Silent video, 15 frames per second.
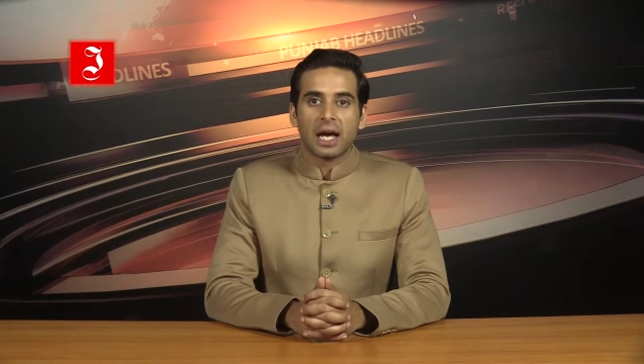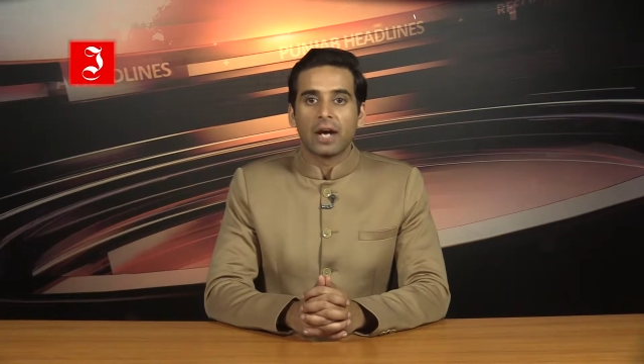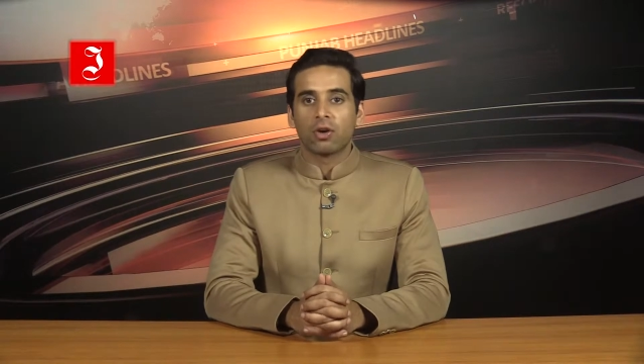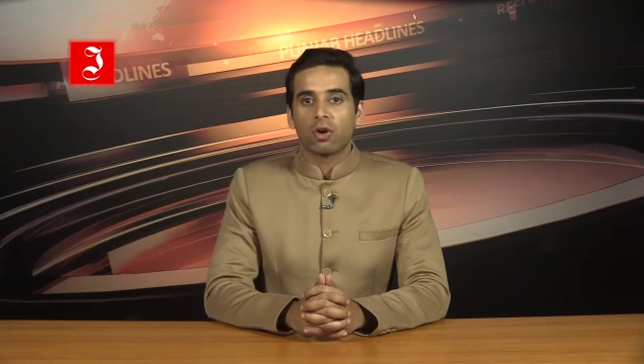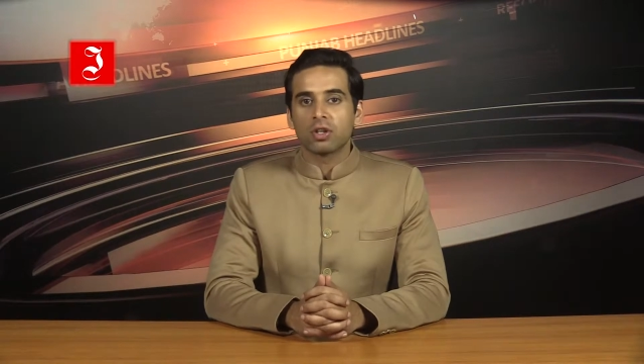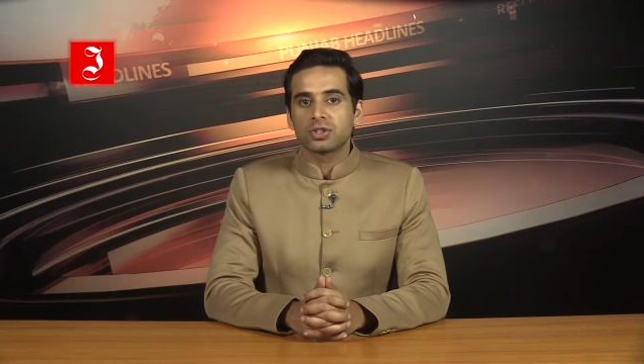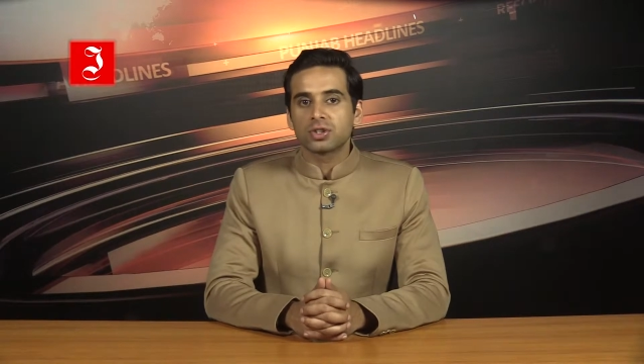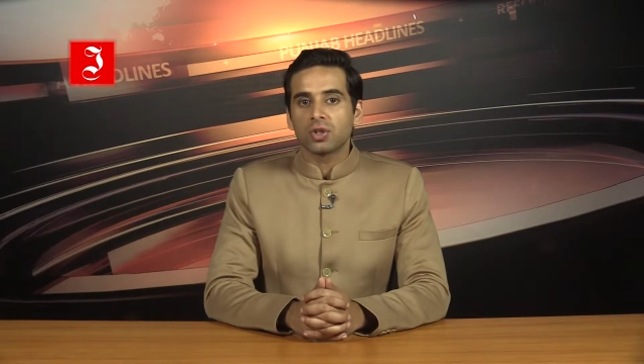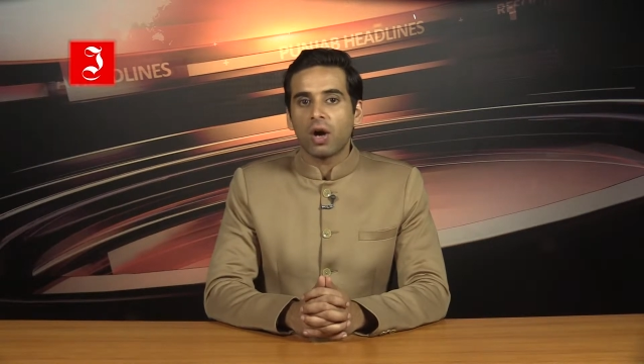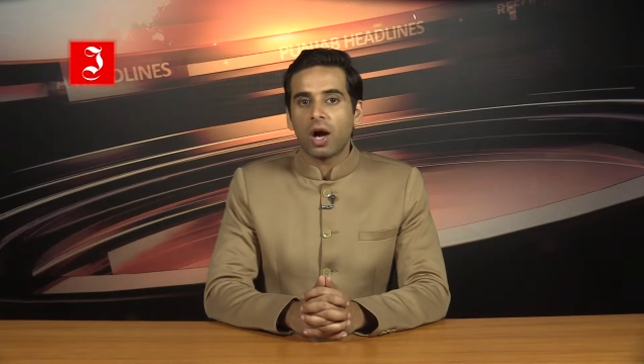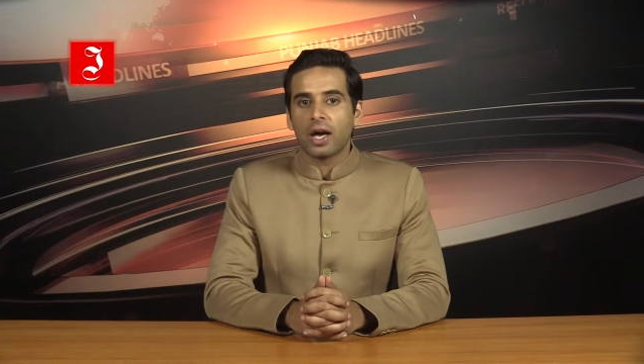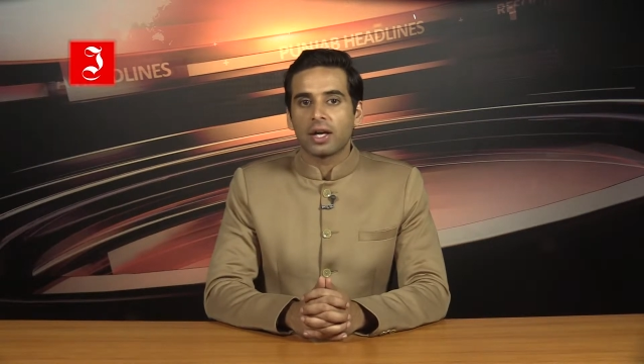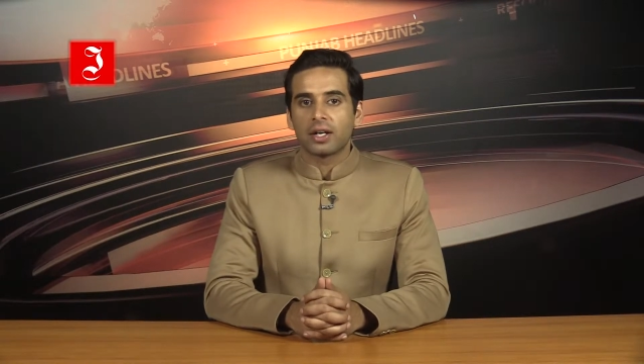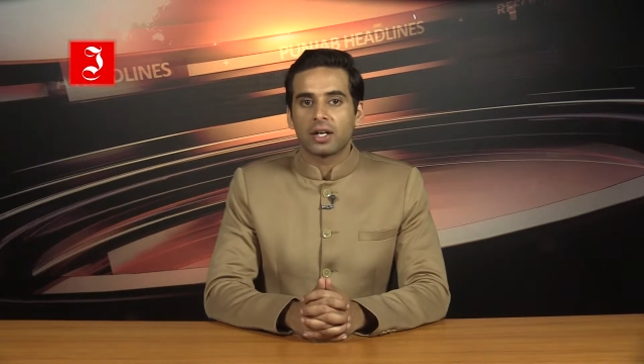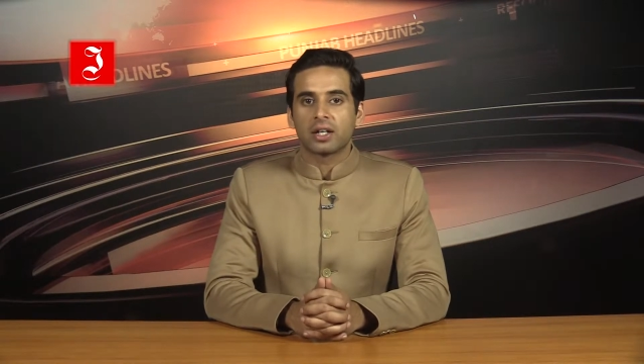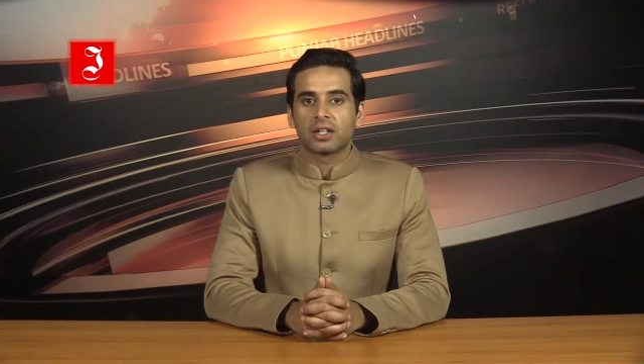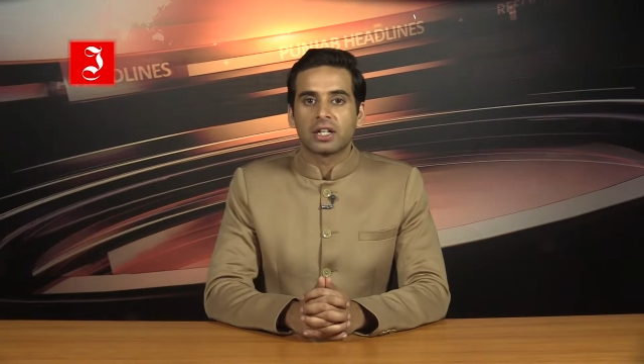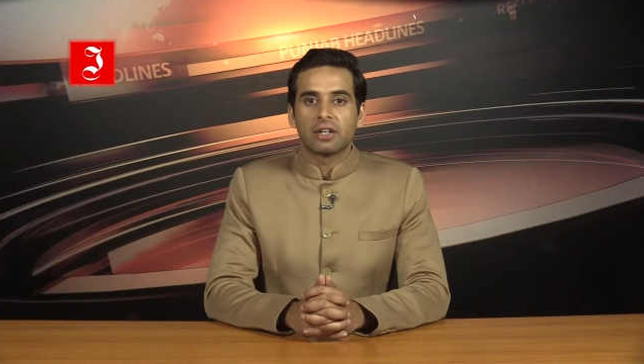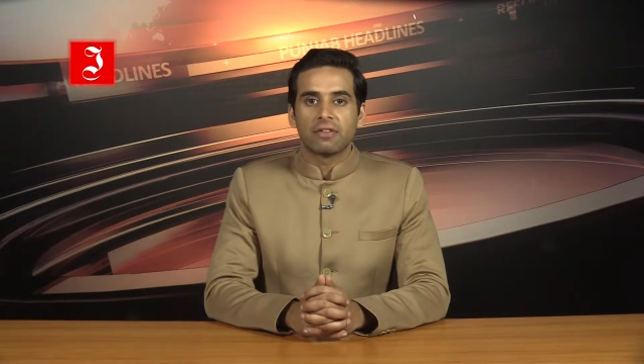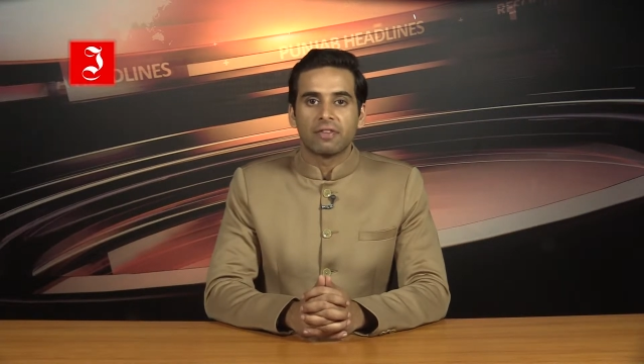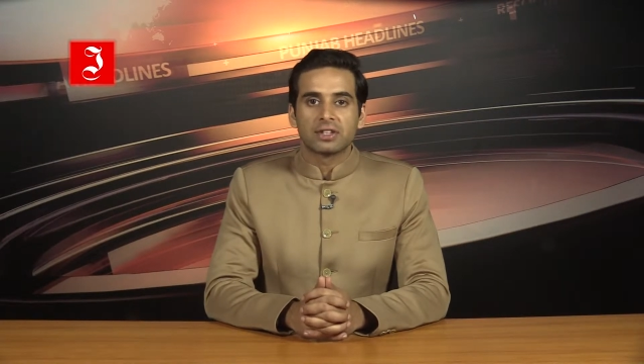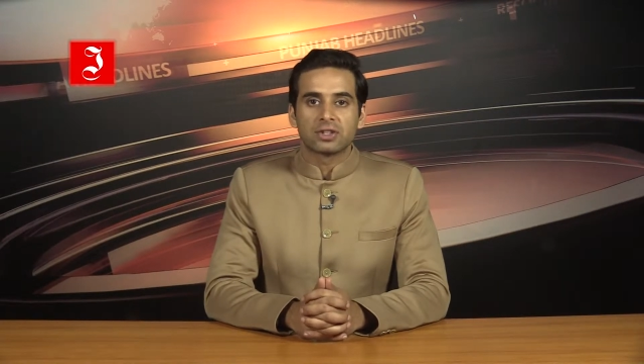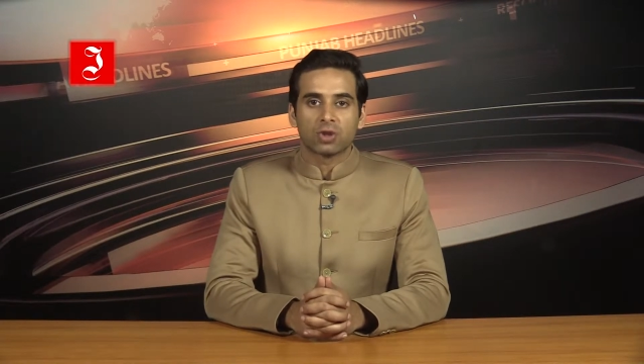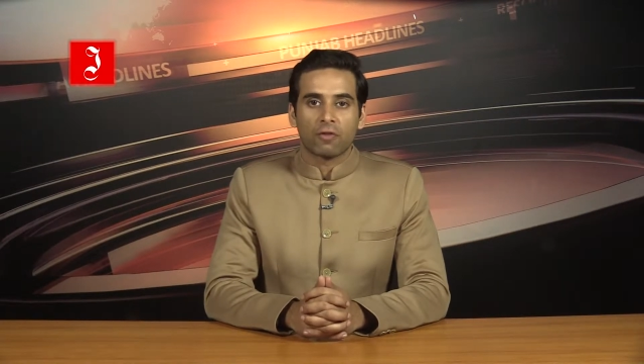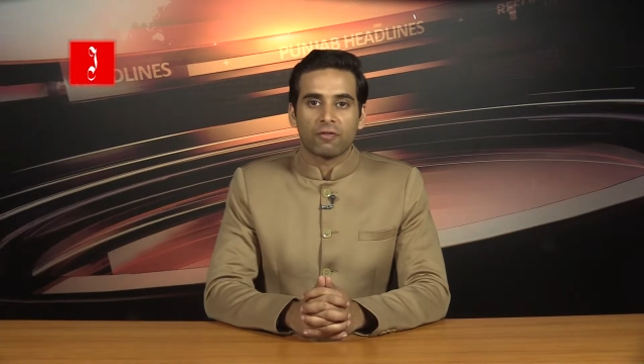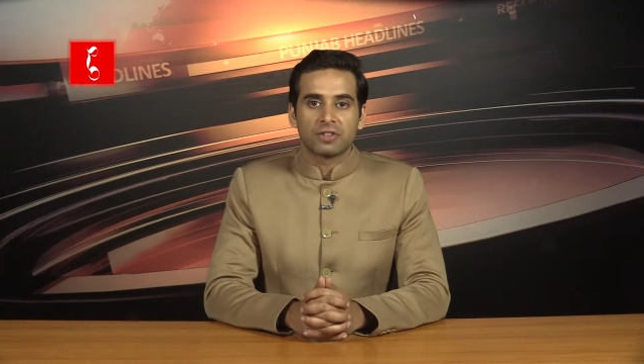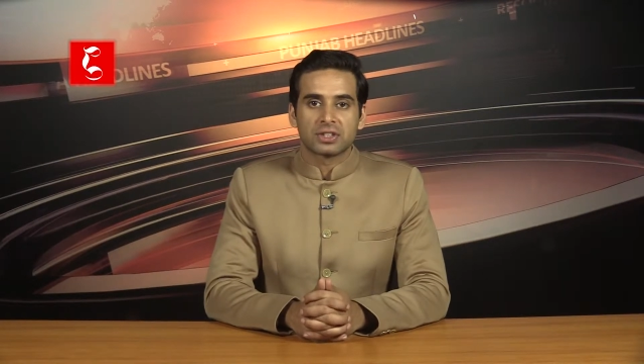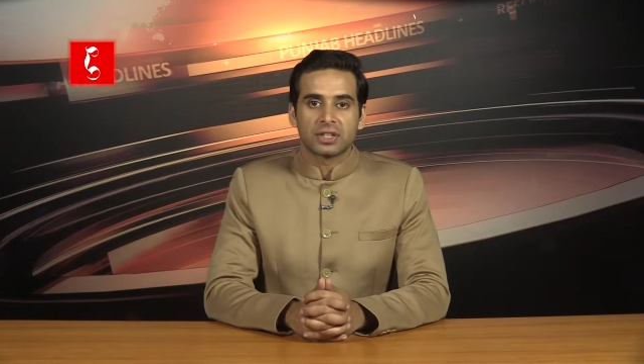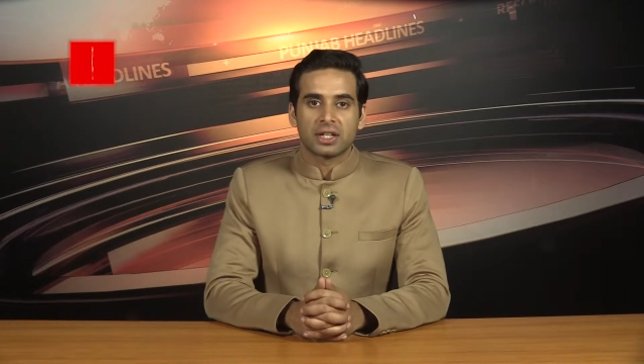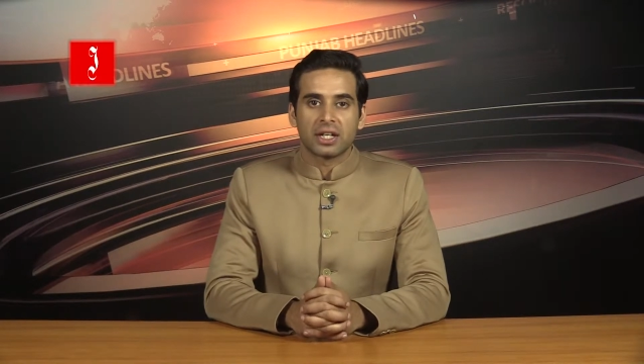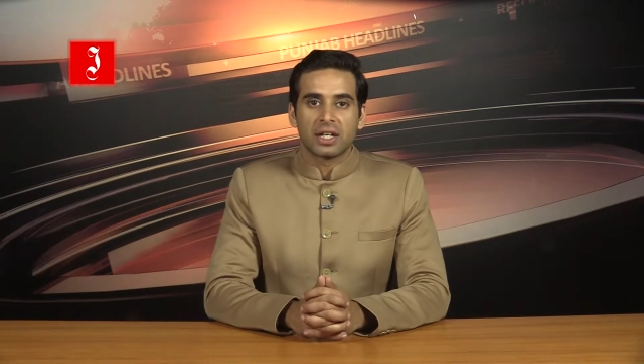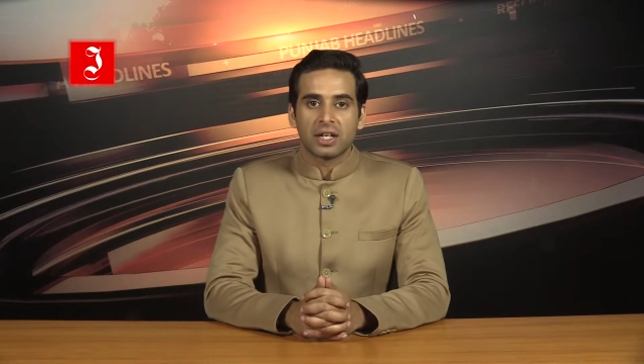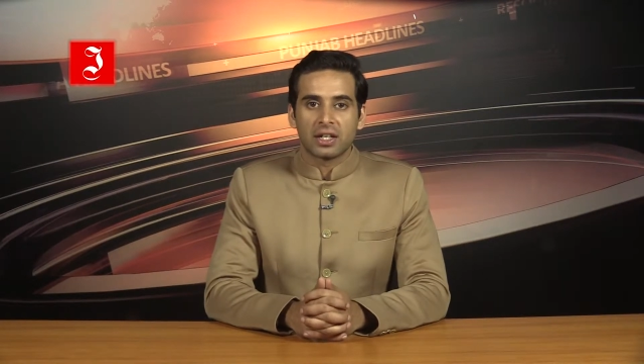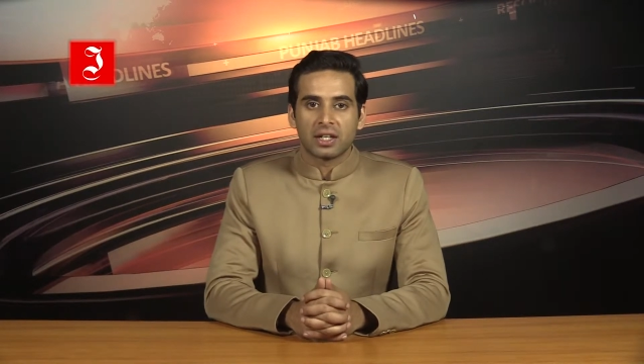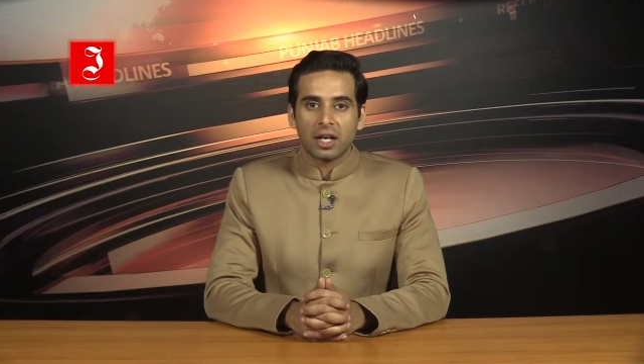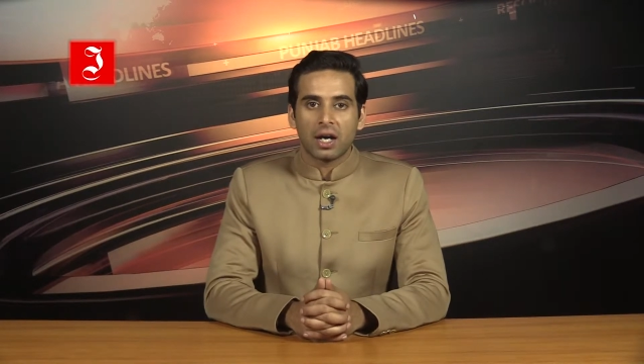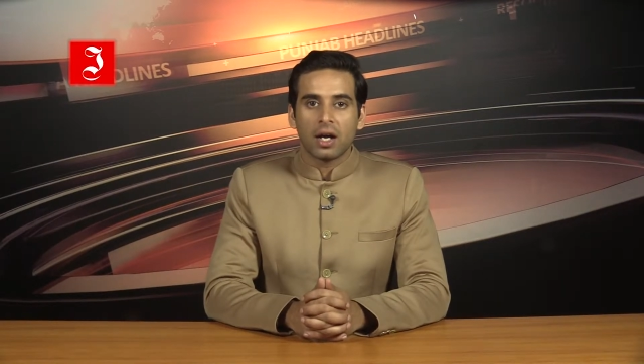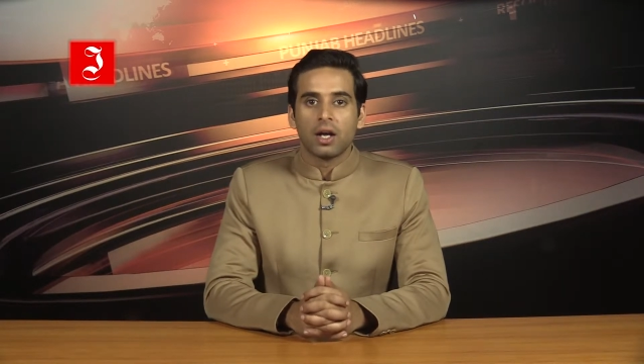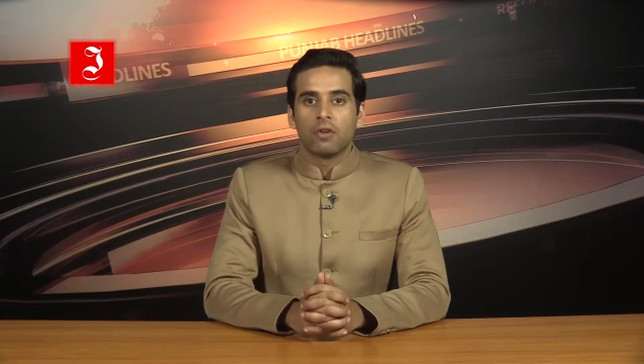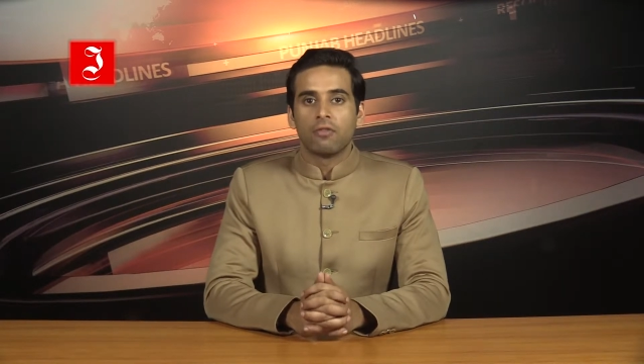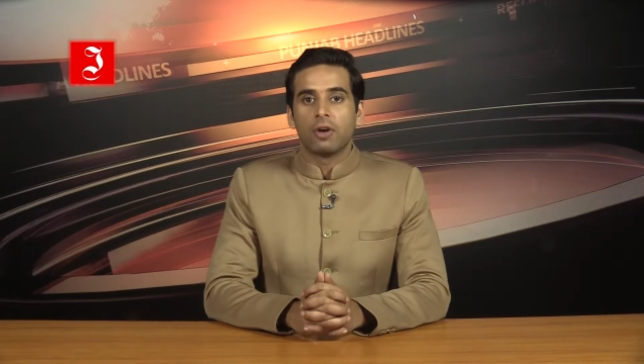and also hire a grievance officer in India